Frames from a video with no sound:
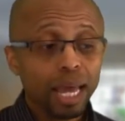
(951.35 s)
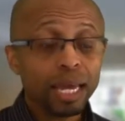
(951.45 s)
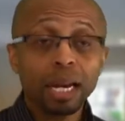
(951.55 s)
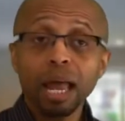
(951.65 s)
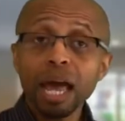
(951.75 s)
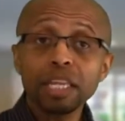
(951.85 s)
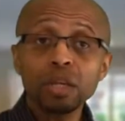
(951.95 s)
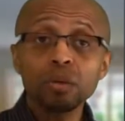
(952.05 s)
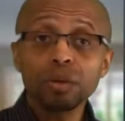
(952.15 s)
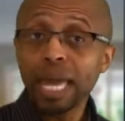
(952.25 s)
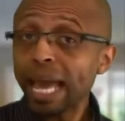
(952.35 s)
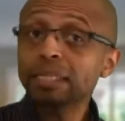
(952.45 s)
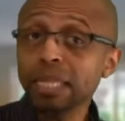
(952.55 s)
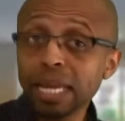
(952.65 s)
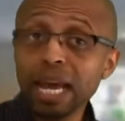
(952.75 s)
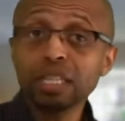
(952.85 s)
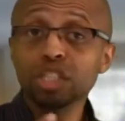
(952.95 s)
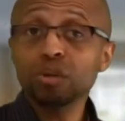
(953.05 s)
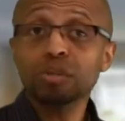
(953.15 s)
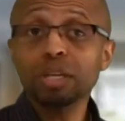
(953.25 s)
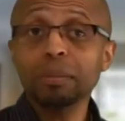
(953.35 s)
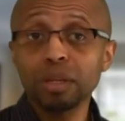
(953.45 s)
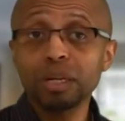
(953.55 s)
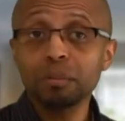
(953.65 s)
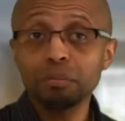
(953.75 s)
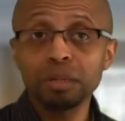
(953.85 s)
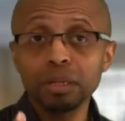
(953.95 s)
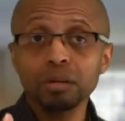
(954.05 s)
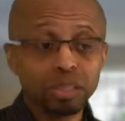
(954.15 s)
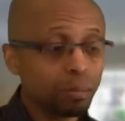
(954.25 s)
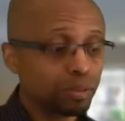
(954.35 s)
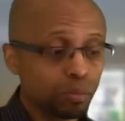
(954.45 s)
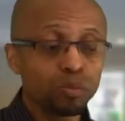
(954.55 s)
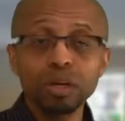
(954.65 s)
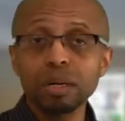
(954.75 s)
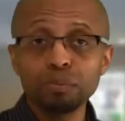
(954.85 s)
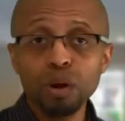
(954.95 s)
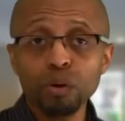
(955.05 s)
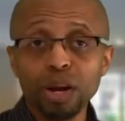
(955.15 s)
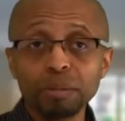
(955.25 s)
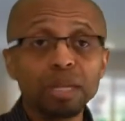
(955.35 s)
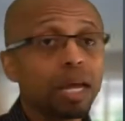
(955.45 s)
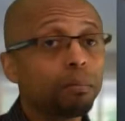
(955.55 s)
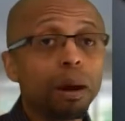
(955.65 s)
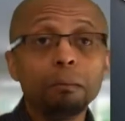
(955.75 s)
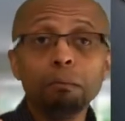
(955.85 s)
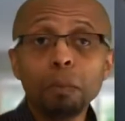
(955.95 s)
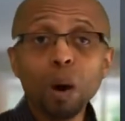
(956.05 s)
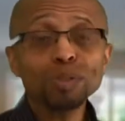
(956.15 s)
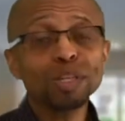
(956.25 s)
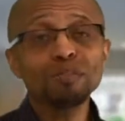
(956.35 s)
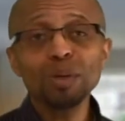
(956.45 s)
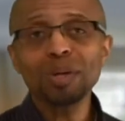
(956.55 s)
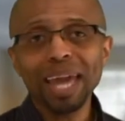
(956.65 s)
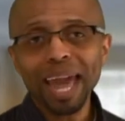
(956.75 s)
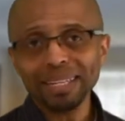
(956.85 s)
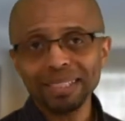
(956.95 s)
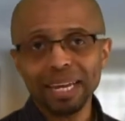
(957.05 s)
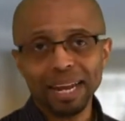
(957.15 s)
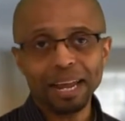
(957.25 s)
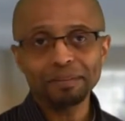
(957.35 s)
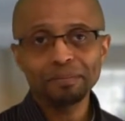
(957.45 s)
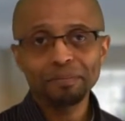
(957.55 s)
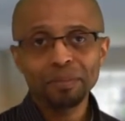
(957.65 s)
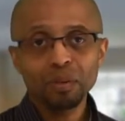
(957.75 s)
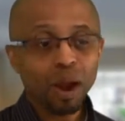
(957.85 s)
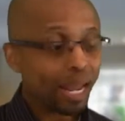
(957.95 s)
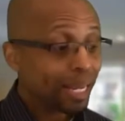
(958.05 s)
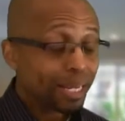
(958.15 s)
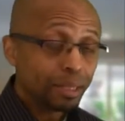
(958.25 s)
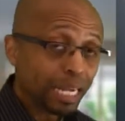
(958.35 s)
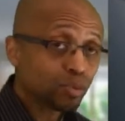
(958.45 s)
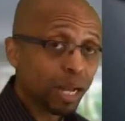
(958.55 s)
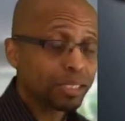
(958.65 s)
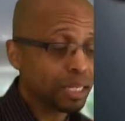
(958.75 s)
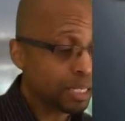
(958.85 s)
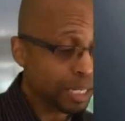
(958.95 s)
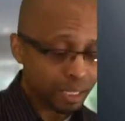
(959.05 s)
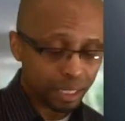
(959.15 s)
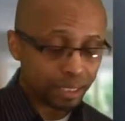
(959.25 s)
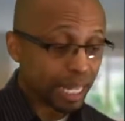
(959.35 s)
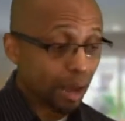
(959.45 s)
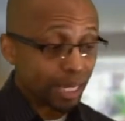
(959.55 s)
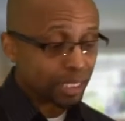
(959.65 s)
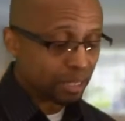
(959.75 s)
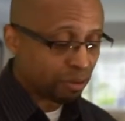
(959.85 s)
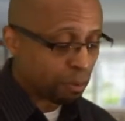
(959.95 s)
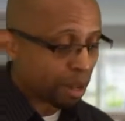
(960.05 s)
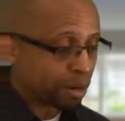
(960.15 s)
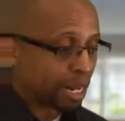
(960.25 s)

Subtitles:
And a lot of you can say that because you're in some of the good, some real good programs, but most of you can't say that, right? That's why I took a look at this. Now it gets even better.